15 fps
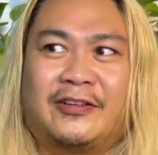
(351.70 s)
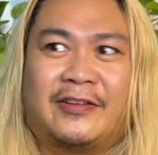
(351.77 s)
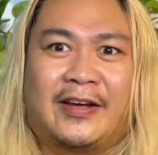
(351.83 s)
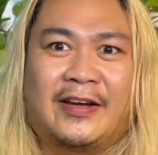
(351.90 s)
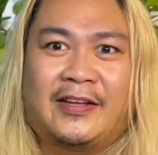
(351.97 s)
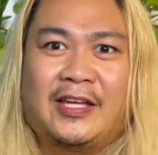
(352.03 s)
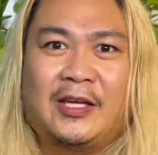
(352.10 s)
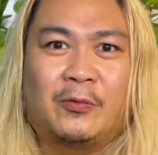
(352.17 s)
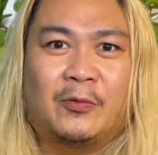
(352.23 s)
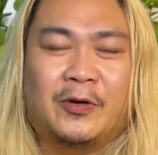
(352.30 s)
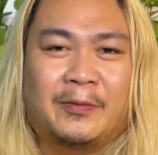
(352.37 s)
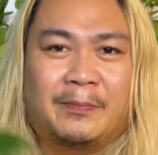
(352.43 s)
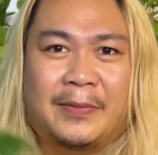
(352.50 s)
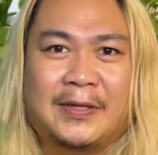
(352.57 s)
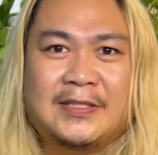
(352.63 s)
like
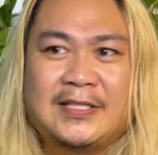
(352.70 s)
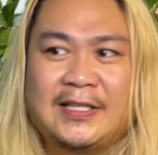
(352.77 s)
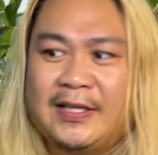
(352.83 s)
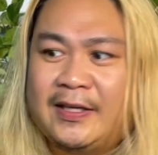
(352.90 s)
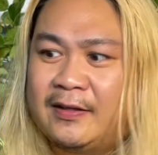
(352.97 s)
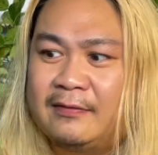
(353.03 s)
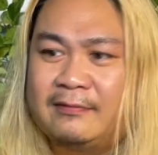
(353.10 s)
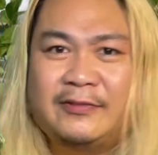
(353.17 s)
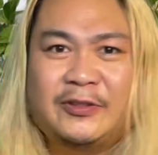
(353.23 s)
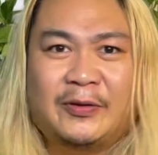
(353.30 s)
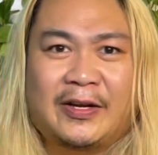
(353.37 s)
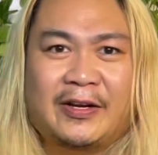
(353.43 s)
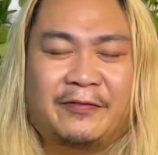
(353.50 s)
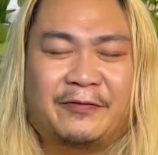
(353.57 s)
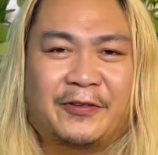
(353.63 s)
keyword batik. You
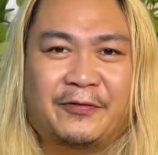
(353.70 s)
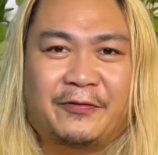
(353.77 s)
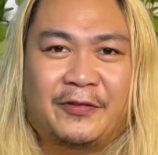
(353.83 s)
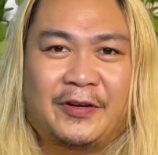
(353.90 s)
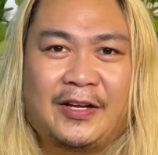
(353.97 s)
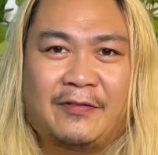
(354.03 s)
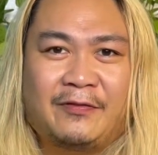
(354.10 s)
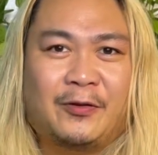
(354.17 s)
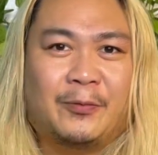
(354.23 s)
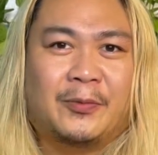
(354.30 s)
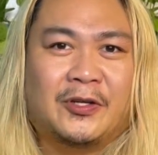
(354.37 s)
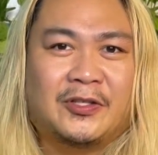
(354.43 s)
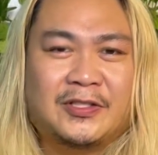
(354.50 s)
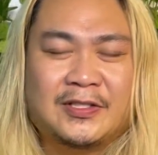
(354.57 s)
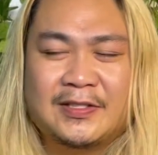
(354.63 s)
get it for free if you
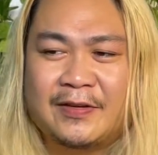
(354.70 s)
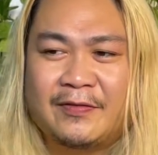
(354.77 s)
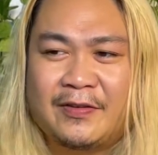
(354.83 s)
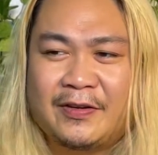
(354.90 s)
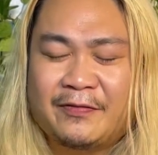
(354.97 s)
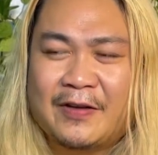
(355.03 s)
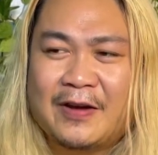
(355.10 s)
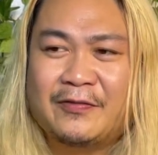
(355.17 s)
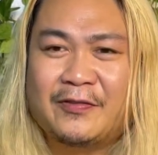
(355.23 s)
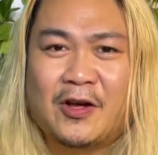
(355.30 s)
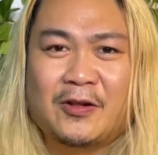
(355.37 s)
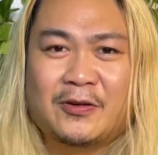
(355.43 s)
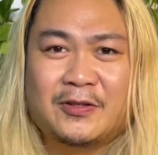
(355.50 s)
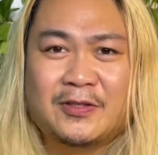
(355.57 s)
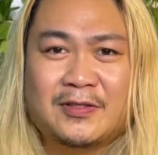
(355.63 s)
purchase
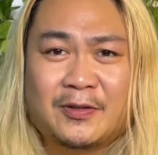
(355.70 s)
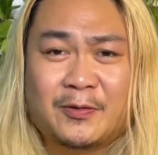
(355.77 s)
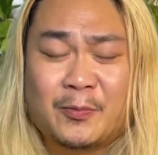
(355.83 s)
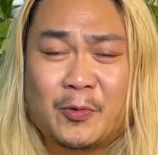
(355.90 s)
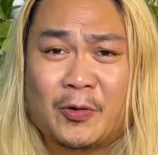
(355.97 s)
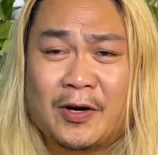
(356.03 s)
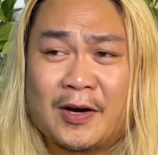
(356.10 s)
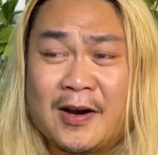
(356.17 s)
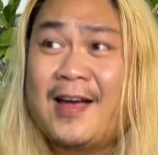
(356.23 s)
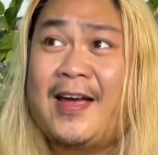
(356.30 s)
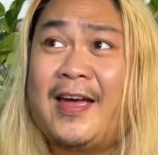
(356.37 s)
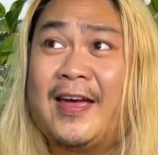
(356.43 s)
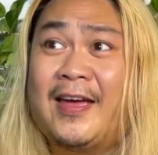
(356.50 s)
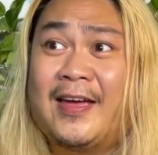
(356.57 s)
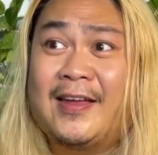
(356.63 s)
$75 or more.
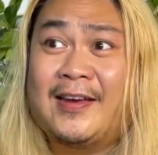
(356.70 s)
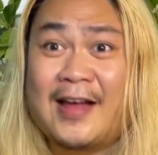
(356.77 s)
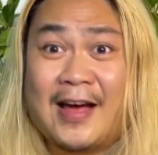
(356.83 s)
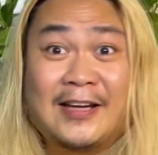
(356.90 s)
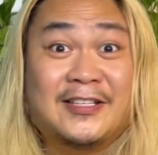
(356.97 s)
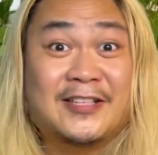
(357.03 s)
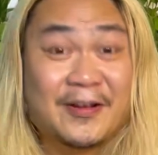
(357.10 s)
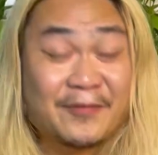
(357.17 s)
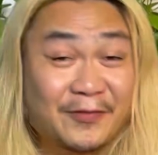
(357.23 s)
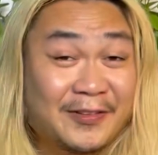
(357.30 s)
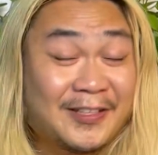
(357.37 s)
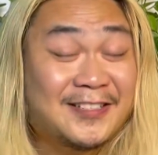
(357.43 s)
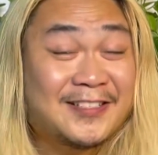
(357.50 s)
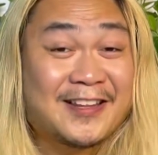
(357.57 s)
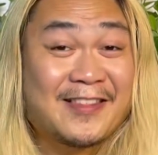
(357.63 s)
And I
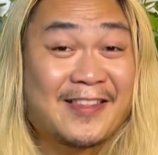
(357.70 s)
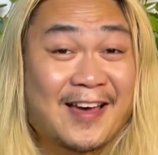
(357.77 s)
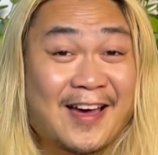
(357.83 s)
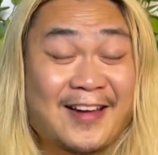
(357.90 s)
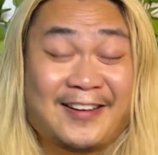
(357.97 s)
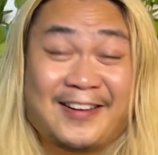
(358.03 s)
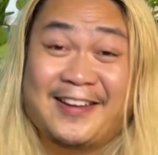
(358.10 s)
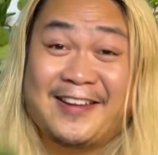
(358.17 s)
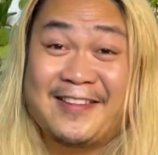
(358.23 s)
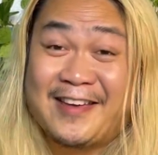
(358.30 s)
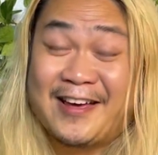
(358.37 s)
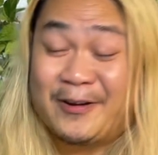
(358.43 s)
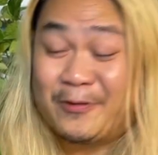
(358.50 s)
definitely did that in that